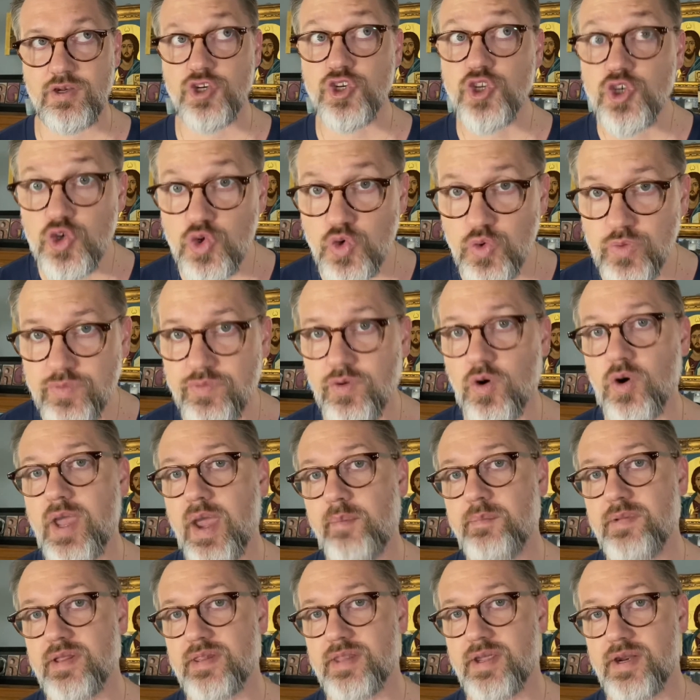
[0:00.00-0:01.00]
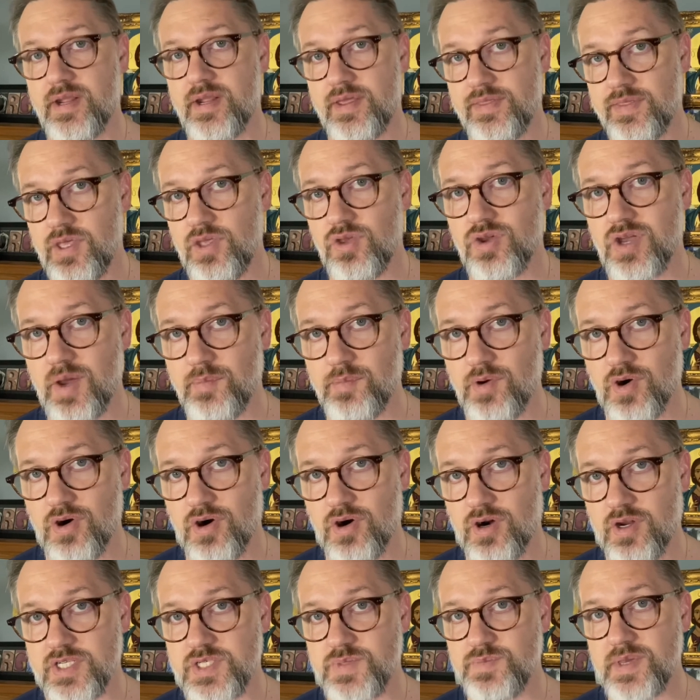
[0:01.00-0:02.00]
new vocabulary that you come
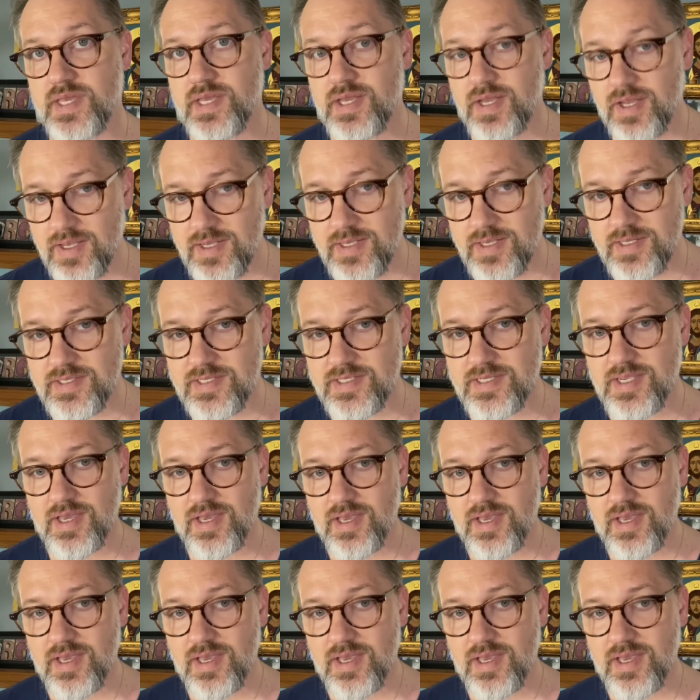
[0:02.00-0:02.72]
across, because